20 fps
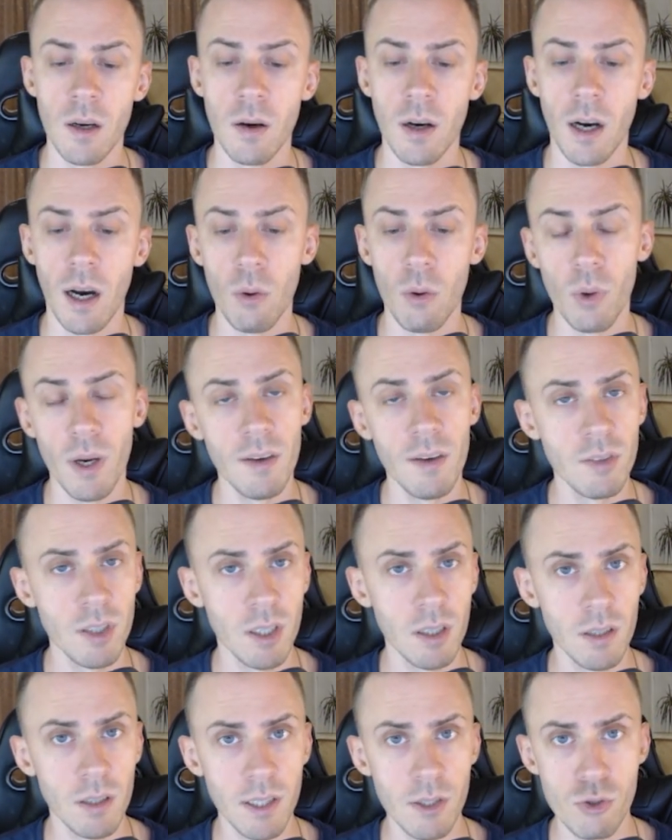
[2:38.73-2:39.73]

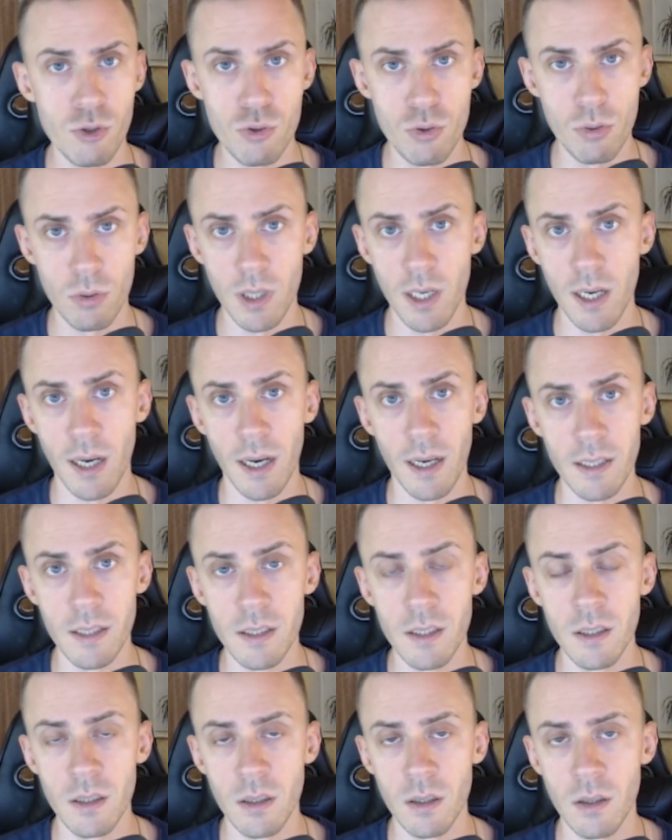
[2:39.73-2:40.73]
However, late
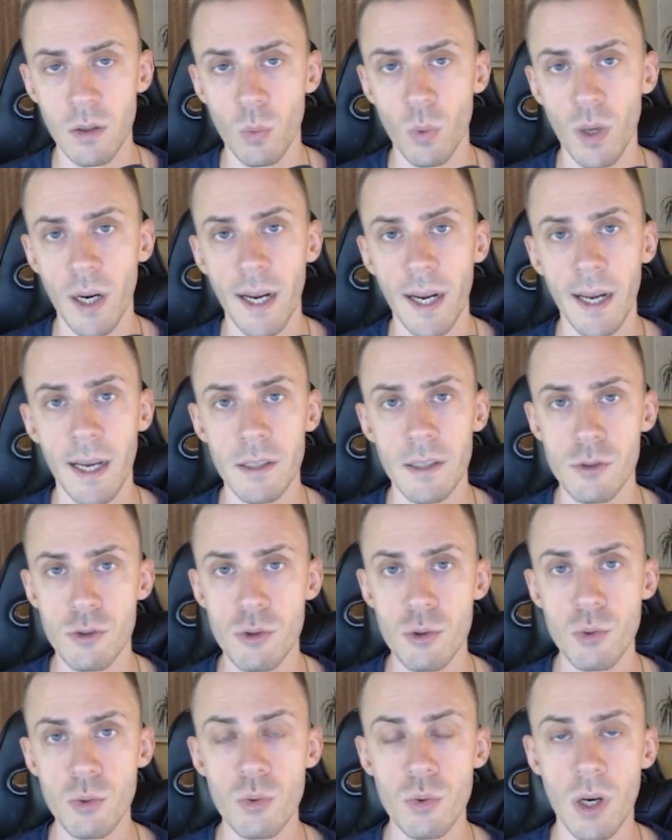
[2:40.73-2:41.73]
July, we had
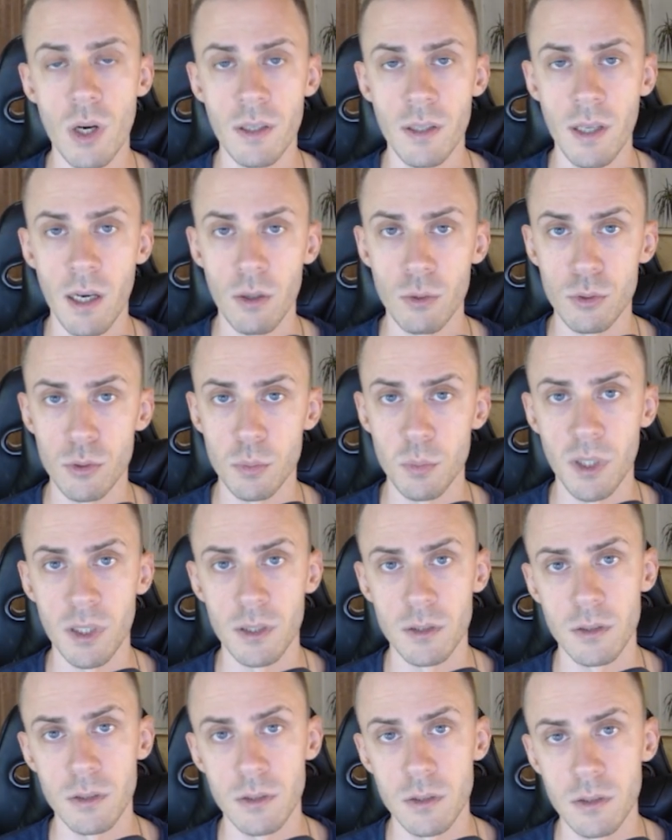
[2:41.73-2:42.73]
two
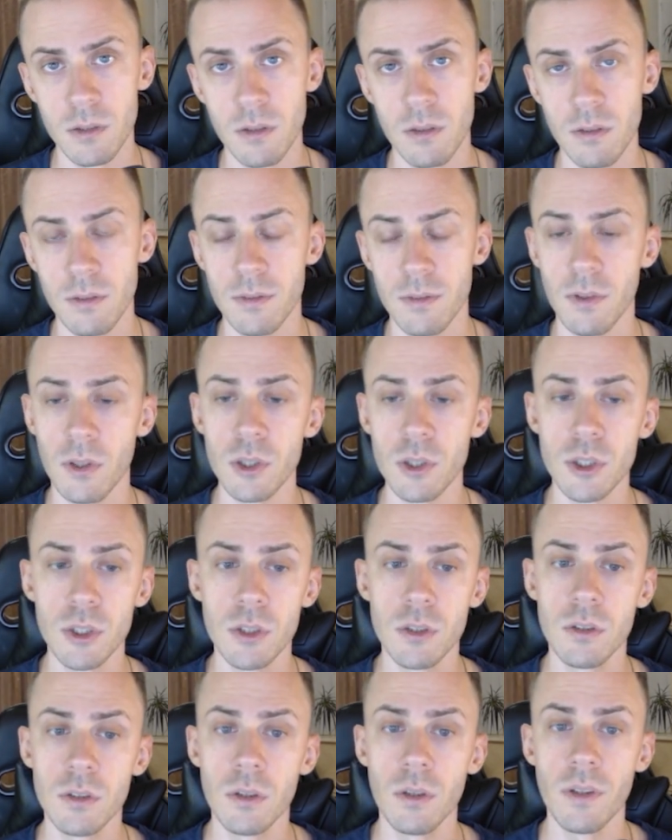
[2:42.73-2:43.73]
announcements. First,
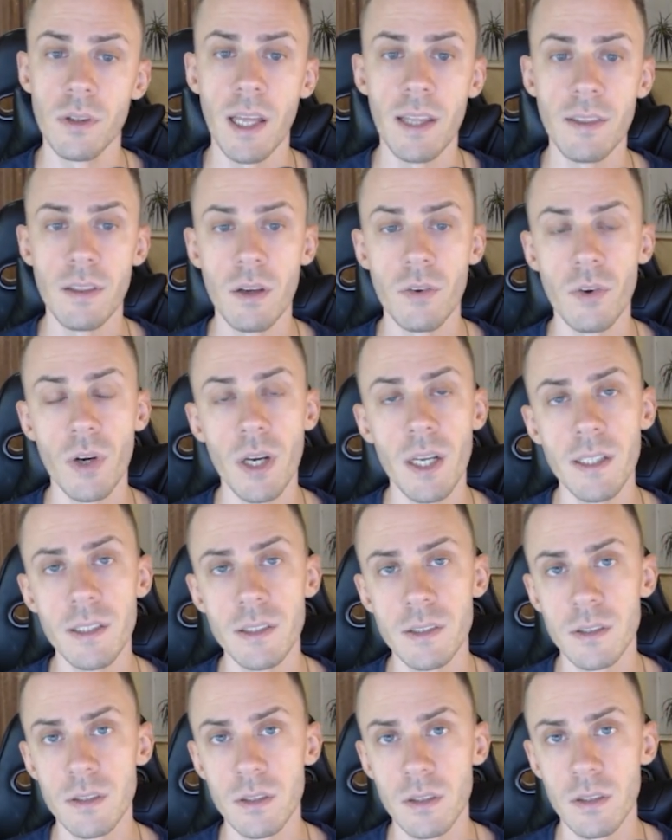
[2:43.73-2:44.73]
that they
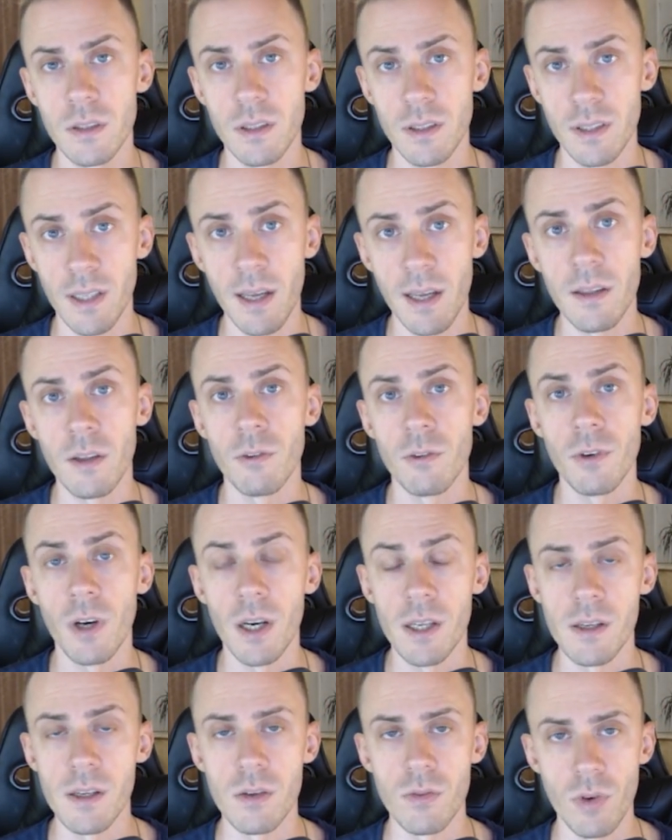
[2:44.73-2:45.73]
raised another
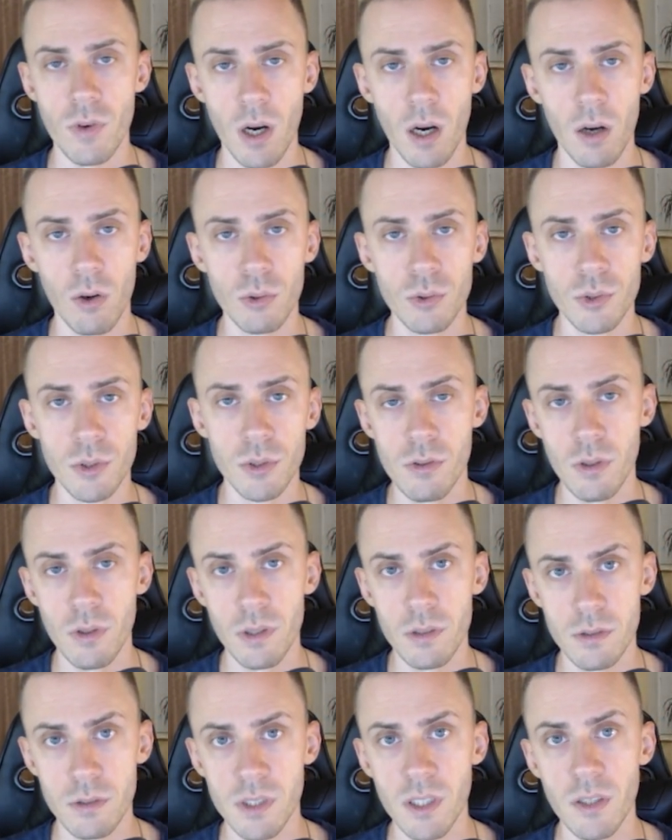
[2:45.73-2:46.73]
funding round.
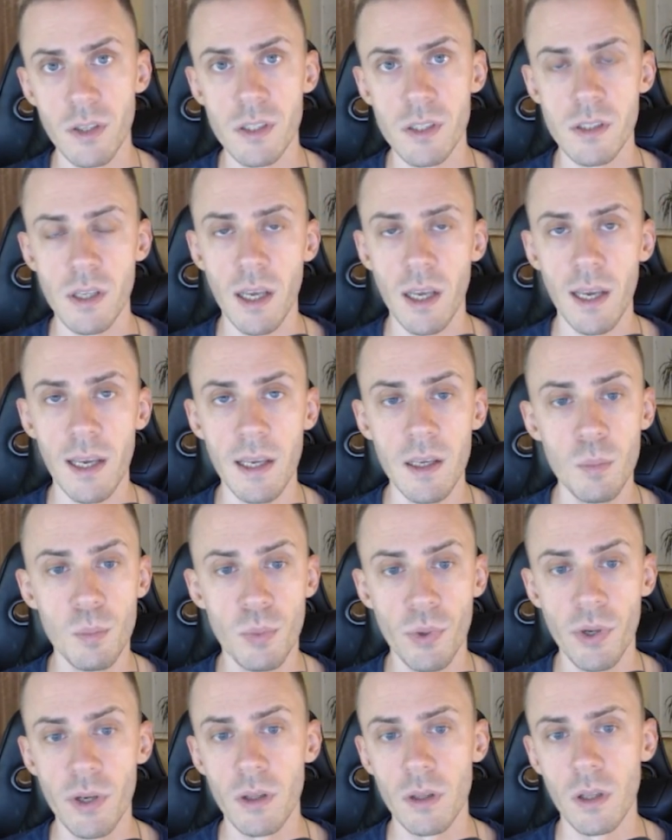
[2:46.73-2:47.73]
It's Series A,
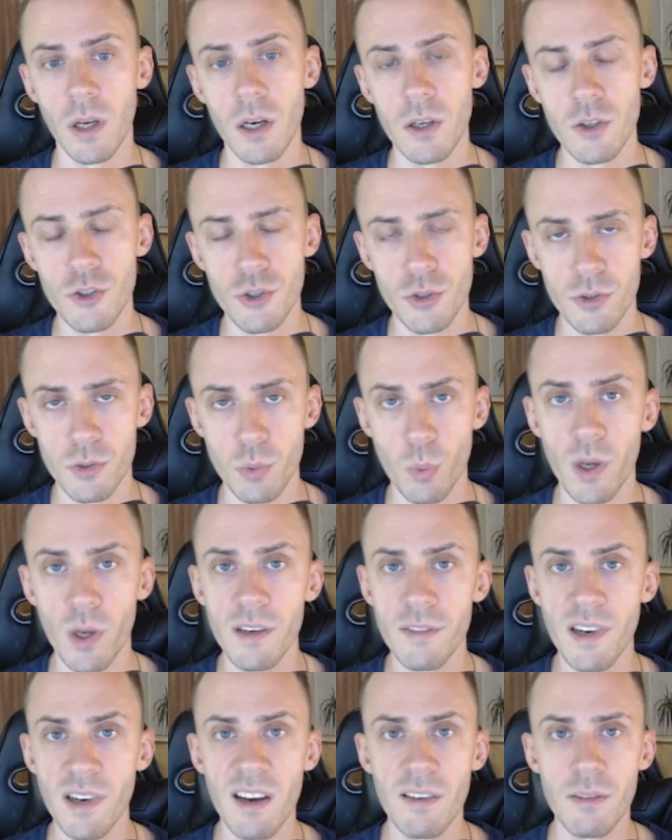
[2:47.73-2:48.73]
pretty large,
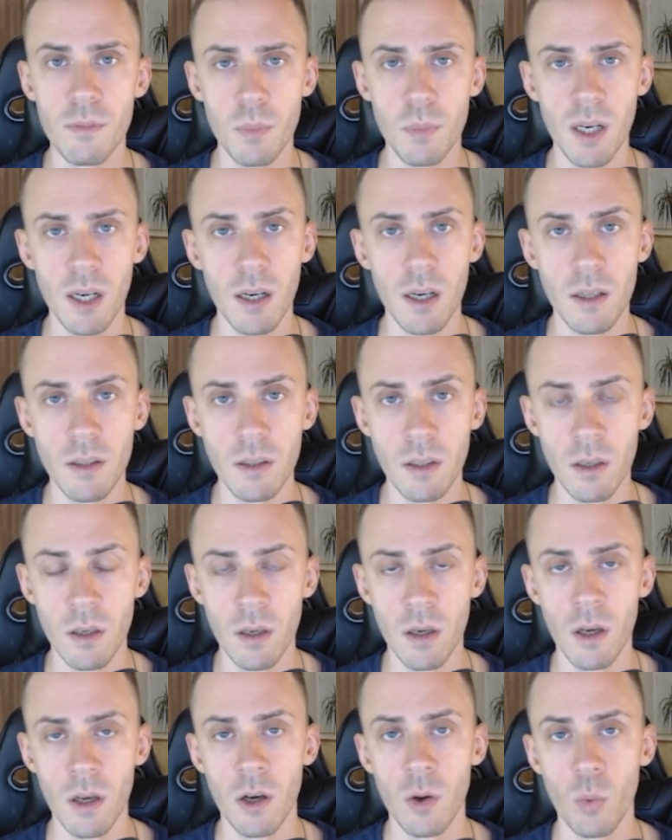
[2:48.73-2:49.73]
25 million
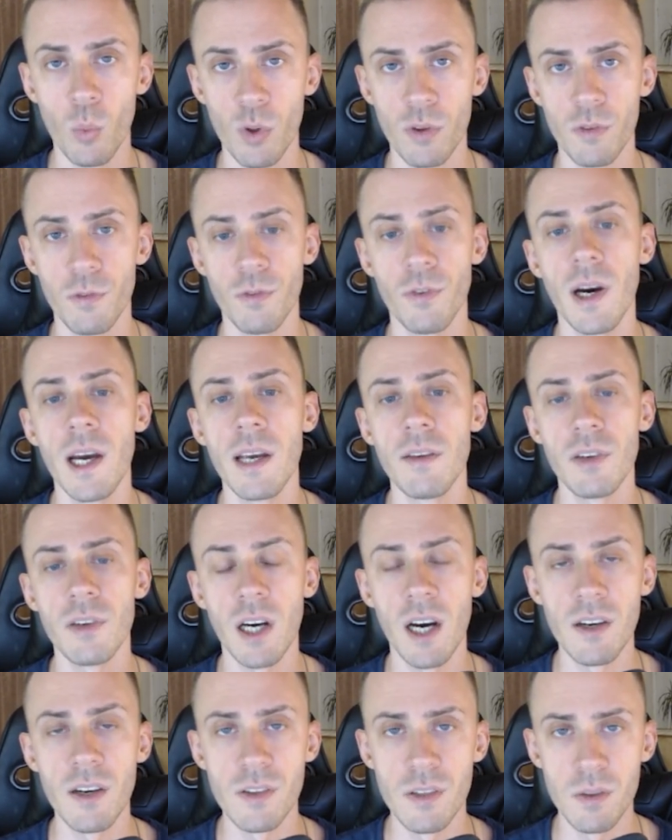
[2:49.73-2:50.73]
with
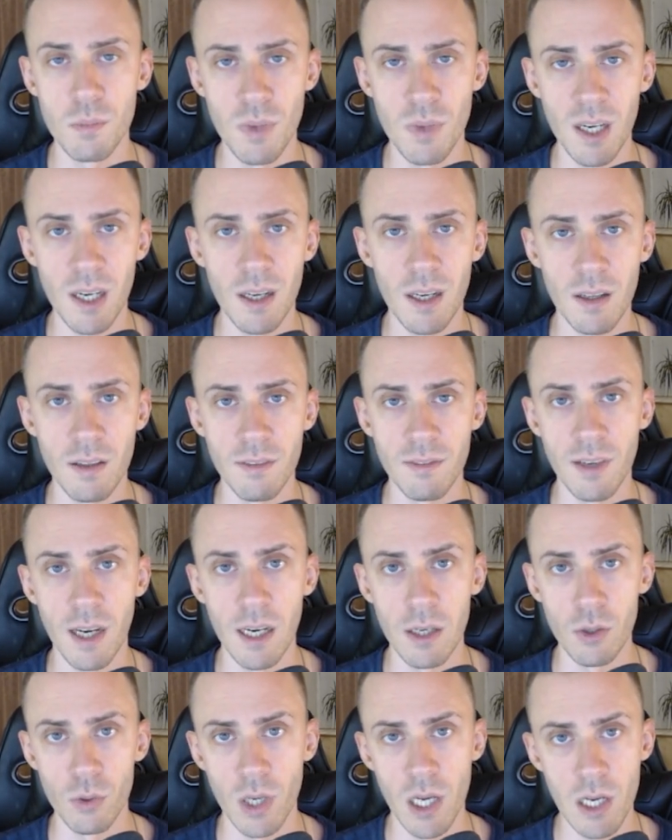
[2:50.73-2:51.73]
500 million
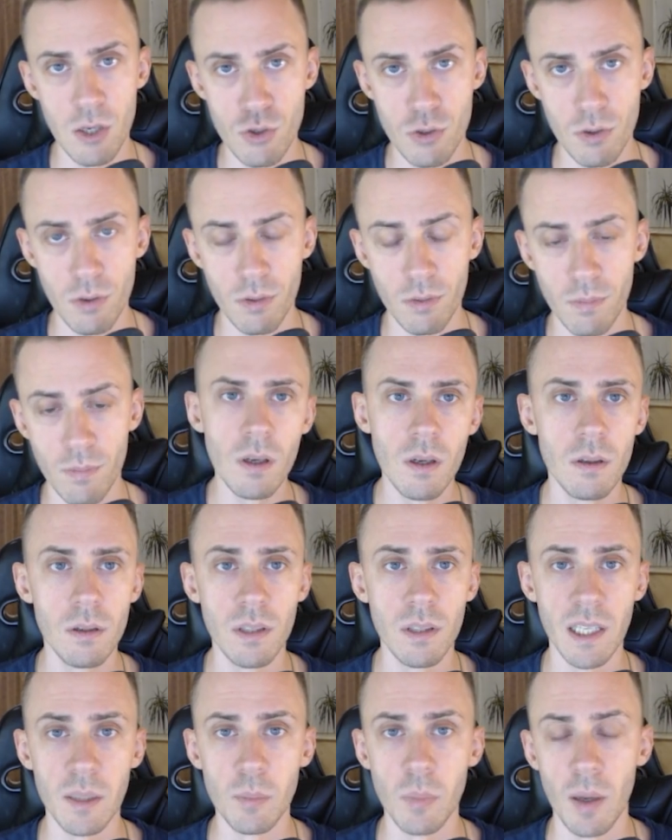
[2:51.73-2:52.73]
valuation,
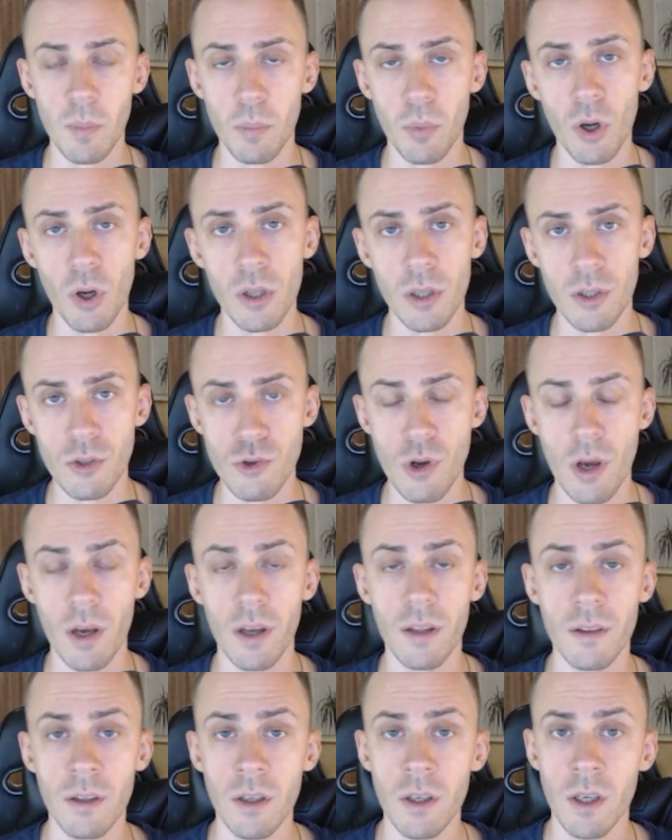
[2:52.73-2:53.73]
led by
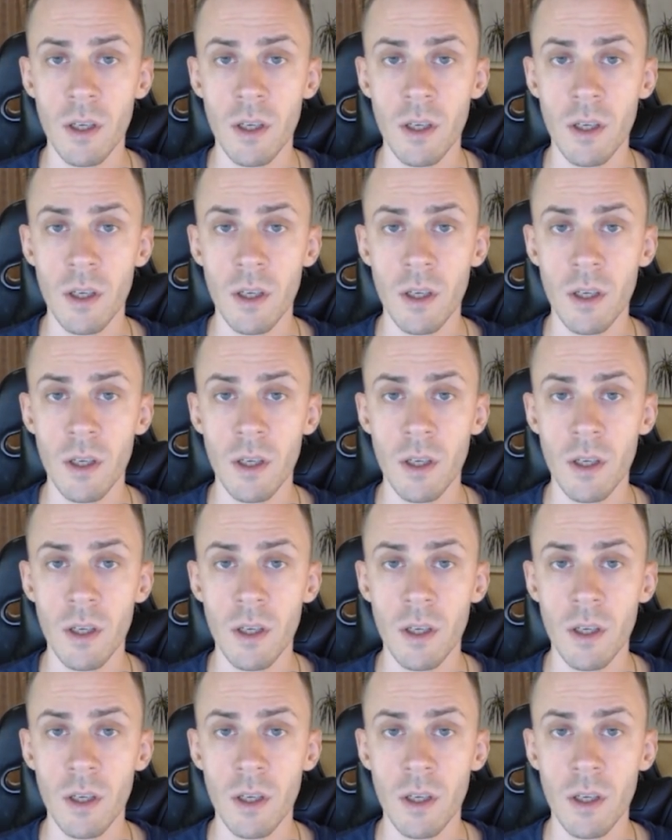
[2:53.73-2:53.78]
Polychain.